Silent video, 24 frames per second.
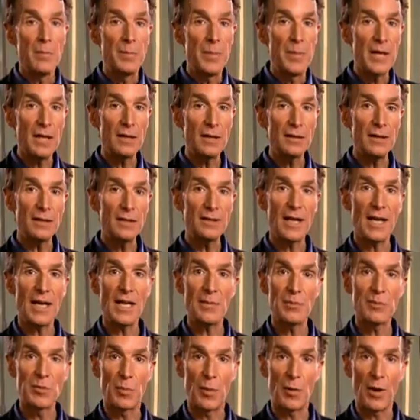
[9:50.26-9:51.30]
Beadle and
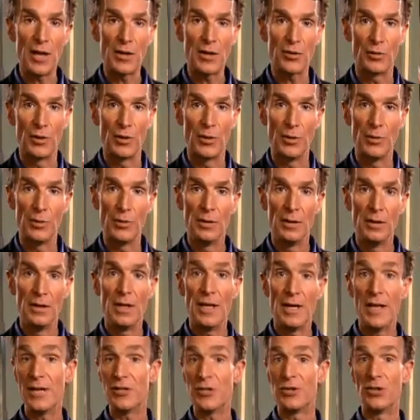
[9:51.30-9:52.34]
Tatum's breakthrough
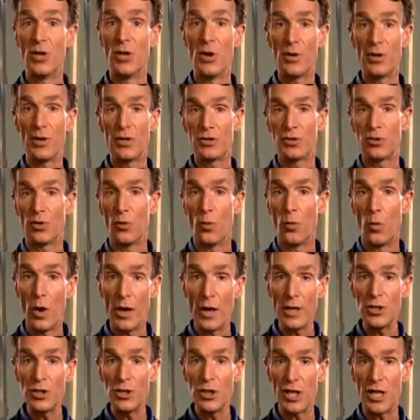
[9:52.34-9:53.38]
is known as the
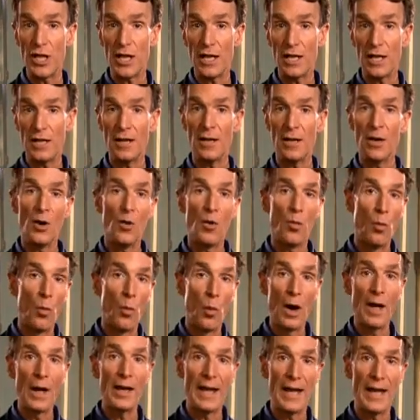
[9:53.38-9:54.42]
one gene,
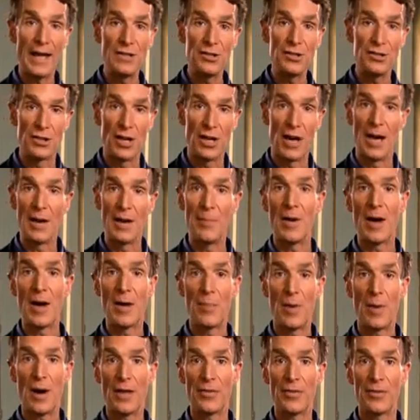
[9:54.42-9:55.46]
one enzyme
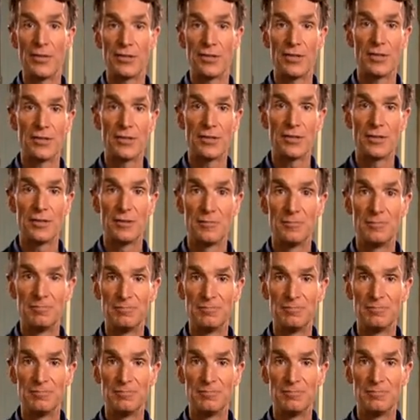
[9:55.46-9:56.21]
hypothesis.